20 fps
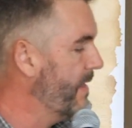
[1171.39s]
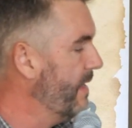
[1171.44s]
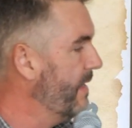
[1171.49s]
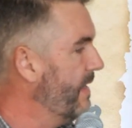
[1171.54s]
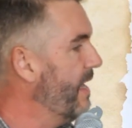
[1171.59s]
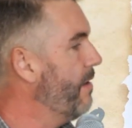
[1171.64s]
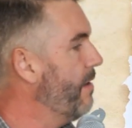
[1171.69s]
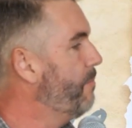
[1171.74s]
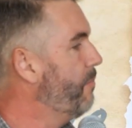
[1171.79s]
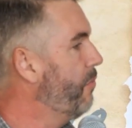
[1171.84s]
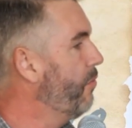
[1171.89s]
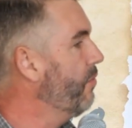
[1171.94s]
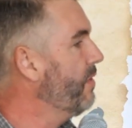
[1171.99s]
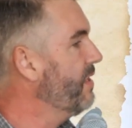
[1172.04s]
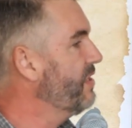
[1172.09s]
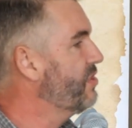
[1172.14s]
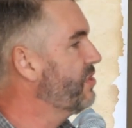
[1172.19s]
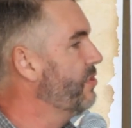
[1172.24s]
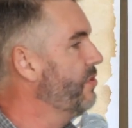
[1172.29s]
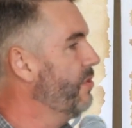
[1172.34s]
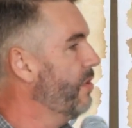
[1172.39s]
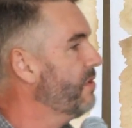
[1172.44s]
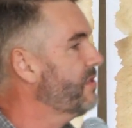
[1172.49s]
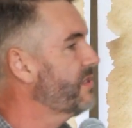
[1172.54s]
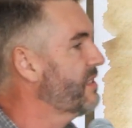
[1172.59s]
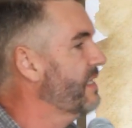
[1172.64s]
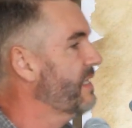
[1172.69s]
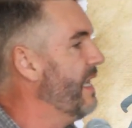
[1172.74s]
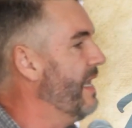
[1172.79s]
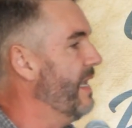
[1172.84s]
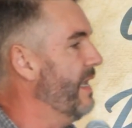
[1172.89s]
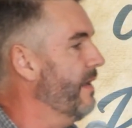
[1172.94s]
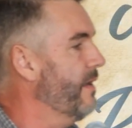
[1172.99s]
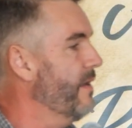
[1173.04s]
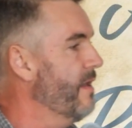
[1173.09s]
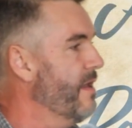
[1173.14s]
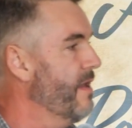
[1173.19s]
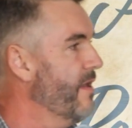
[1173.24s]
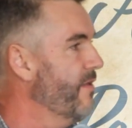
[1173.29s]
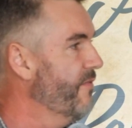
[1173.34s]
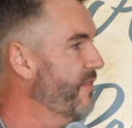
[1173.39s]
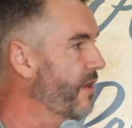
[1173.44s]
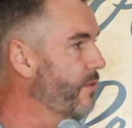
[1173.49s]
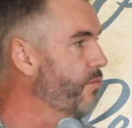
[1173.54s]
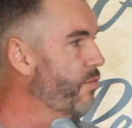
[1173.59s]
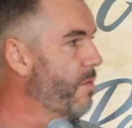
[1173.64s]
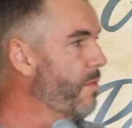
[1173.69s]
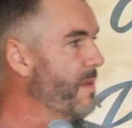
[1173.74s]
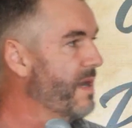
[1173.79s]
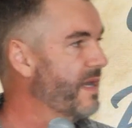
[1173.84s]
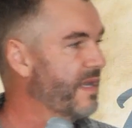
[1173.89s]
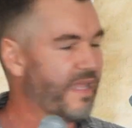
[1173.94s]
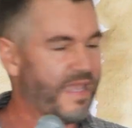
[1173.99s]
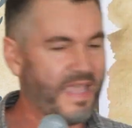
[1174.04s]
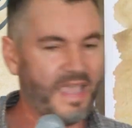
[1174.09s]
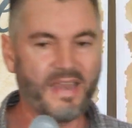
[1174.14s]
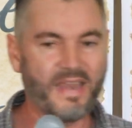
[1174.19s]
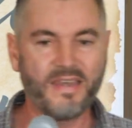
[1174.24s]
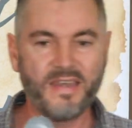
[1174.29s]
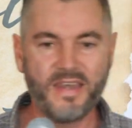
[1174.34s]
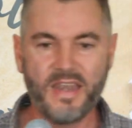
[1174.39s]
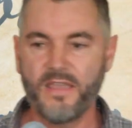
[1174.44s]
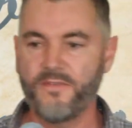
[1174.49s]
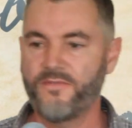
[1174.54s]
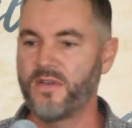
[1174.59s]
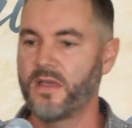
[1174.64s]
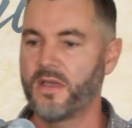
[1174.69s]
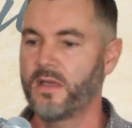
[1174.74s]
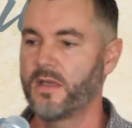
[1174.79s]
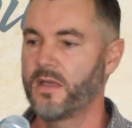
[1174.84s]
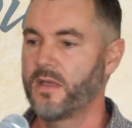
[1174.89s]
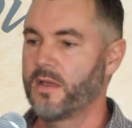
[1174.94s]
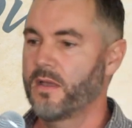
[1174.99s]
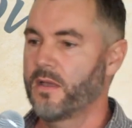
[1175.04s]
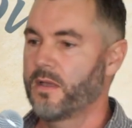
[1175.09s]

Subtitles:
Now, Paul is not saying that women can never